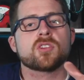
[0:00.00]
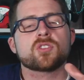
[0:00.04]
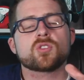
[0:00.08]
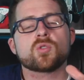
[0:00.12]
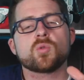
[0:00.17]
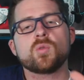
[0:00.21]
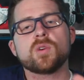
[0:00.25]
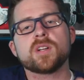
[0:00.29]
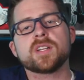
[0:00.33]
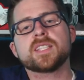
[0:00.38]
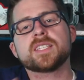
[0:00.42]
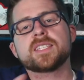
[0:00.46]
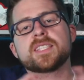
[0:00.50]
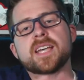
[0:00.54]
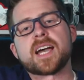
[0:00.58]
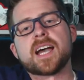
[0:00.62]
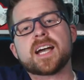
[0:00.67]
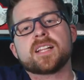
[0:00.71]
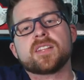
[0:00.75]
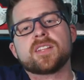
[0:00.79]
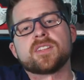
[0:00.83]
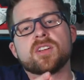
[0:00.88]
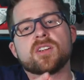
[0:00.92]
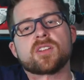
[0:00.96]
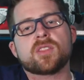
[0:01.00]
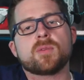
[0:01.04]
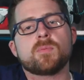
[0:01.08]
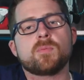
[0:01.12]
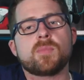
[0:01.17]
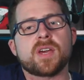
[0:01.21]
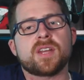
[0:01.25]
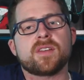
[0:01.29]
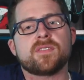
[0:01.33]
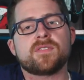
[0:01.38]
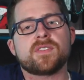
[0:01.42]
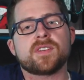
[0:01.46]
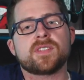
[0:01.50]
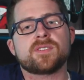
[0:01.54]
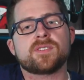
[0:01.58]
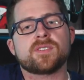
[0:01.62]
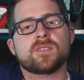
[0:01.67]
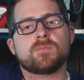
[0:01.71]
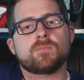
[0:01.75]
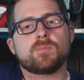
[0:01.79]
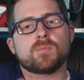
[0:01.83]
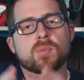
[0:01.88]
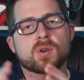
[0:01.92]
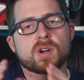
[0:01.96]
So, what exactly are the benefits
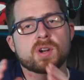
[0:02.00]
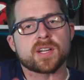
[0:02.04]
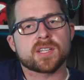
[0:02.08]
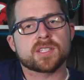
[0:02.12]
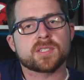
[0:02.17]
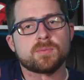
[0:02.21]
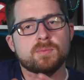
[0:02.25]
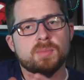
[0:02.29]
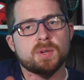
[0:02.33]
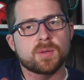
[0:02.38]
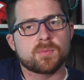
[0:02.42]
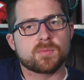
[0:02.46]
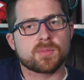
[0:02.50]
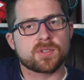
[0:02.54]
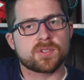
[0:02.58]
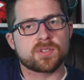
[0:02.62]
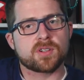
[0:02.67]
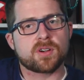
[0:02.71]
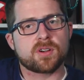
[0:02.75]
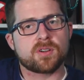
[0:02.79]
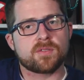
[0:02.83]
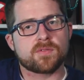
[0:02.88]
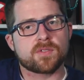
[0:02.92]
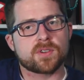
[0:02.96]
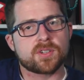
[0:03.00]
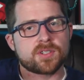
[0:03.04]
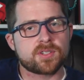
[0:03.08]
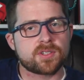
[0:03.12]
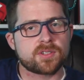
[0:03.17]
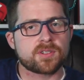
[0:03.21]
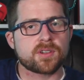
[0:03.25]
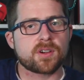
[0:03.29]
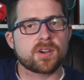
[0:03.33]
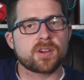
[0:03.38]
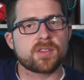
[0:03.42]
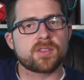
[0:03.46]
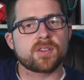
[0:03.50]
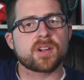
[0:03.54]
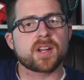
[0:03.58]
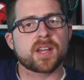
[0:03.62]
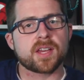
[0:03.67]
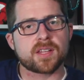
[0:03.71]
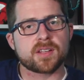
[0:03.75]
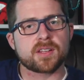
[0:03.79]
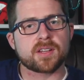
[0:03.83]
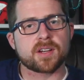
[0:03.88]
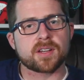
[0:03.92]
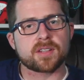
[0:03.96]
of brexpiprazole versus other
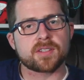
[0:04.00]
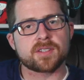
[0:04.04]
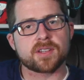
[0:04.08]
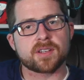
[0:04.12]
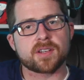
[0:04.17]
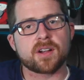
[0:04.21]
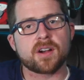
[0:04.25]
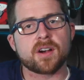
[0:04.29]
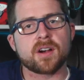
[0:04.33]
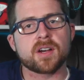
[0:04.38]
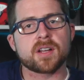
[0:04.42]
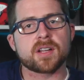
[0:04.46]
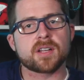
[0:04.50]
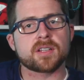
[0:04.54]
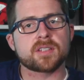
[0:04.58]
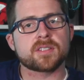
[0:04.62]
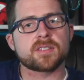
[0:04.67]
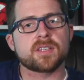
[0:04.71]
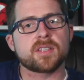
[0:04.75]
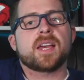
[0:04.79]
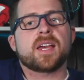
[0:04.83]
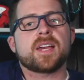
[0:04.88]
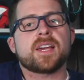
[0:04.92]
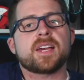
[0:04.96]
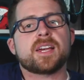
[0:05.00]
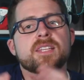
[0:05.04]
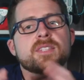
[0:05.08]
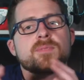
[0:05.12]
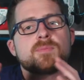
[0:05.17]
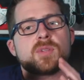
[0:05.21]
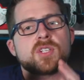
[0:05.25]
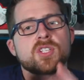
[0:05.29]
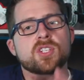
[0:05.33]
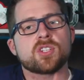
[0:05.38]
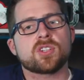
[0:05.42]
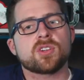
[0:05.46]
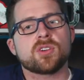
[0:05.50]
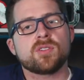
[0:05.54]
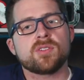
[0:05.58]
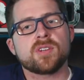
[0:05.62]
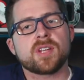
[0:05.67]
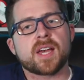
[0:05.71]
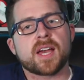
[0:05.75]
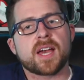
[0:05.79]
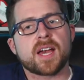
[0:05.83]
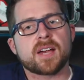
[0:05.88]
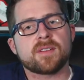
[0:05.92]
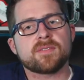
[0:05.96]
antipsychotics? It has been shown
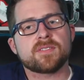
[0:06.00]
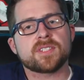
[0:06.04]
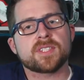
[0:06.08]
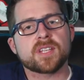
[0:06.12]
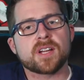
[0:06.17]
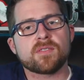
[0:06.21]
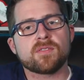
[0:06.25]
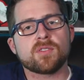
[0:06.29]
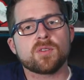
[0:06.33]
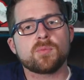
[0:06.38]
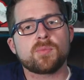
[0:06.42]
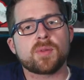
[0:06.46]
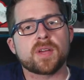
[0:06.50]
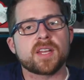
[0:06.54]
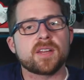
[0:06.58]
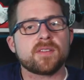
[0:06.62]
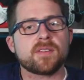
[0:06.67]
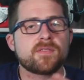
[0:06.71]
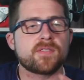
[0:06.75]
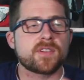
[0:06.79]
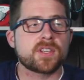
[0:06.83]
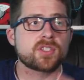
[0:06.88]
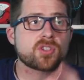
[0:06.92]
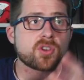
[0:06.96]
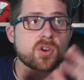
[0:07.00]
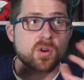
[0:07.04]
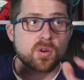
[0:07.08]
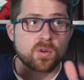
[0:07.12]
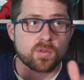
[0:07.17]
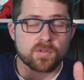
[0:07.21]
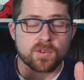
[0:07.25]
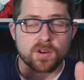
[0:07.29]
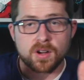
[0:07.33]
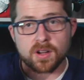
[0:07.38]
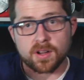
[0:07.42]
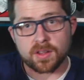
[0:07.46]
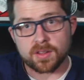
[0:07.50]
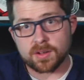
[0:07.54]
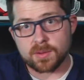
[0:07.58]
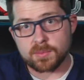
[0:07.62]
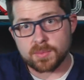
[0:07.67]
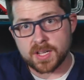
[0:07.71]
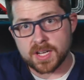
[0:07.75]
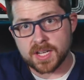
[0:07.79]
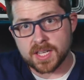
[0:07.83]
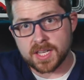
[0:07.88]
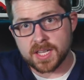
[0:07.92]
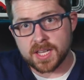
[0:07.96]
to have several benefits over other
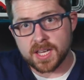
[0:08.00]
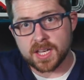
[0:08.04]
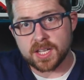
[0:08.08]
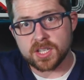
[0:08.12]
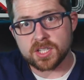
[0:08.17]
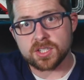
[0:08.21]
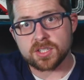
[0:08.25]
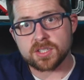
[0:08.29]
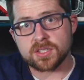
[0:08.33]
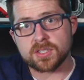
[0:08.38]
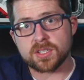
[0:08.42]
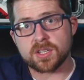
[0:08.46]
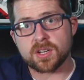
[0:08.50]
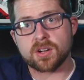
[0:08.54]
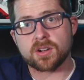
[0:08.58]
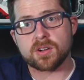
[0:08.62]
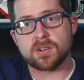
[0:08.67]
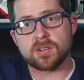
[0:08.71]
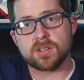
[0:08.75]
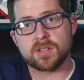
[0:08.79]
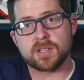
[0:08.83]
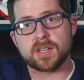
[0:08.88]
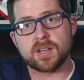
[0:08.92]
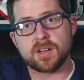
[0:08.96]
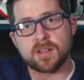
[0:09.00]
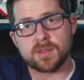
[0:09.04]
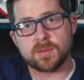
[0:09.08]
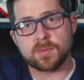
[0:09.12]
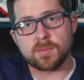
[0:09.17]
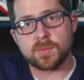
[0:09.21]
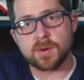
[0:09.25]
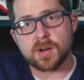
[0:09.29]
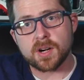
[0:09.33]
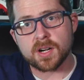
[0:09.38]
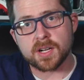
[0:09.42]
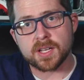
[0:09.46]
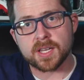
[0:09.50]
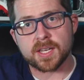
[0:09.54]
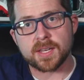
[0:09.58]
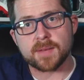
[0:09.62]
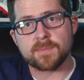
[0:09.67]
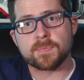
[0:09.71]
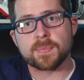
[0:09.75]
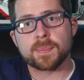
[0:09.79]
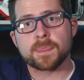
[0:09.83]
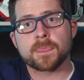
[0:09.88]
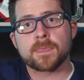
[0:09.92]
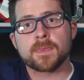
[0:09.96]
medications currently on the market.